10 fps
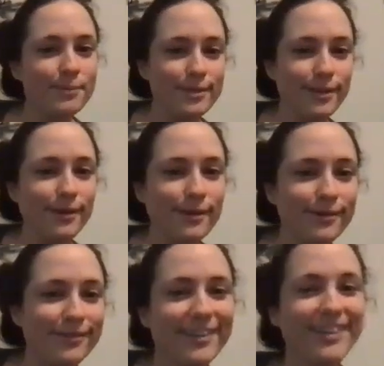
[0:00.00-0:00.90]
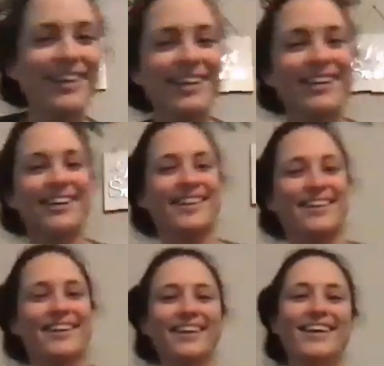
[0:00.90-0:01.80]
So
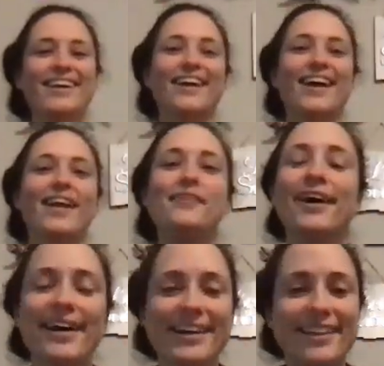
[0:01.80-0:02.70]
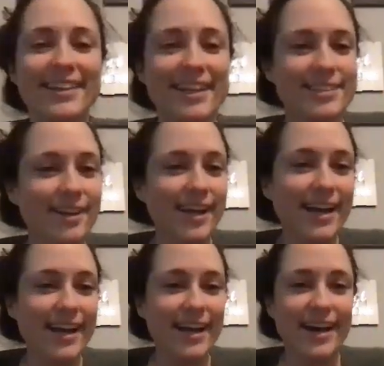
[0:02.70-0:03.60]
anyway, that's all
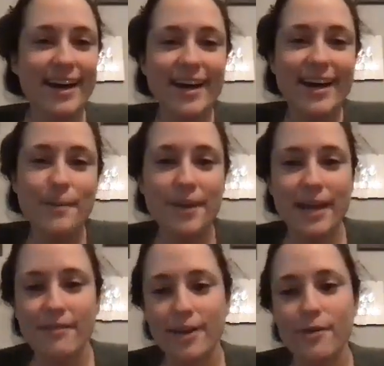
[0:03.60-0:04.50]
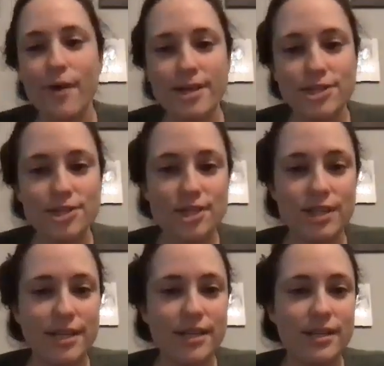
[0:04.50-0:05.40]
I got. Anybody have any
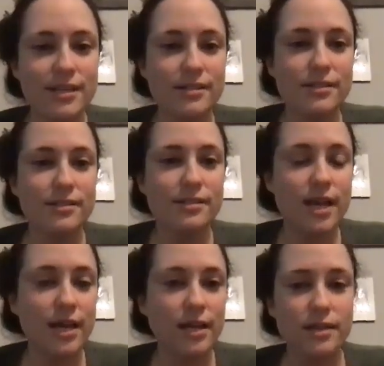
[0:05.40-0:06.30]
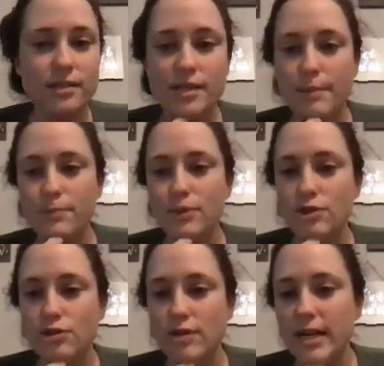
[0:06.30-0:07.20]
questions, any tips or
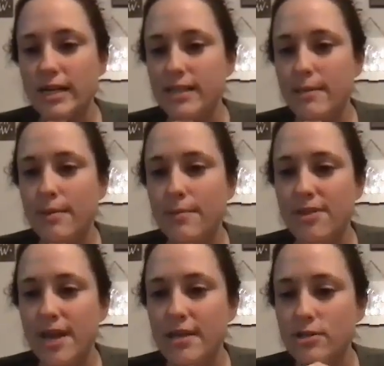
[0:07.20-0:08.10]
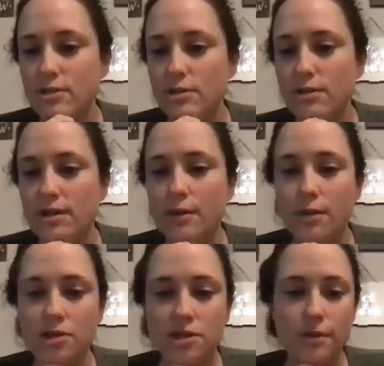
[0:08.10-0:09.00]
tricks that maybe they do that they want
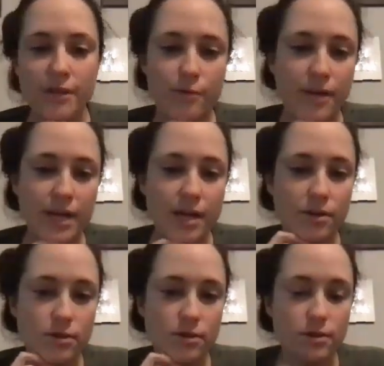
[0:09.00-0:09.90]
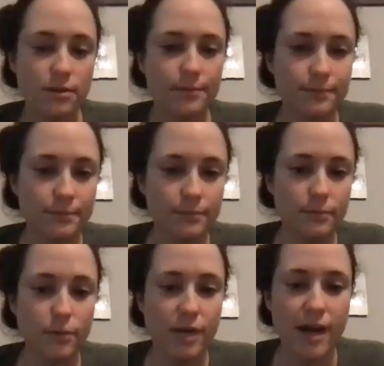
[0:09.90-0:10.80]
to share with everybody else?
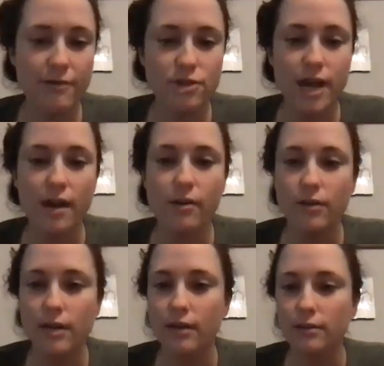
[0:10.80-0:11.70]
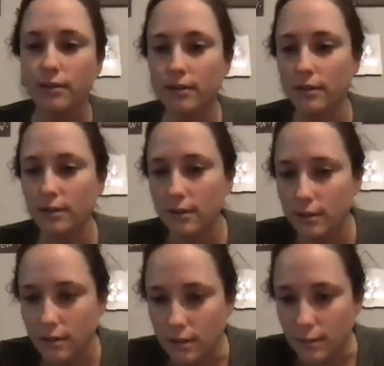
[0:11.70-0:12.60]
Wait, I have chat. Hold on.
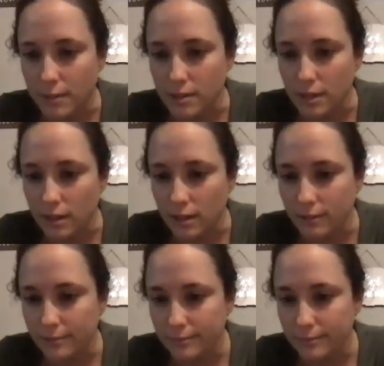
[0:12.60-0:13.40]
Let me see here.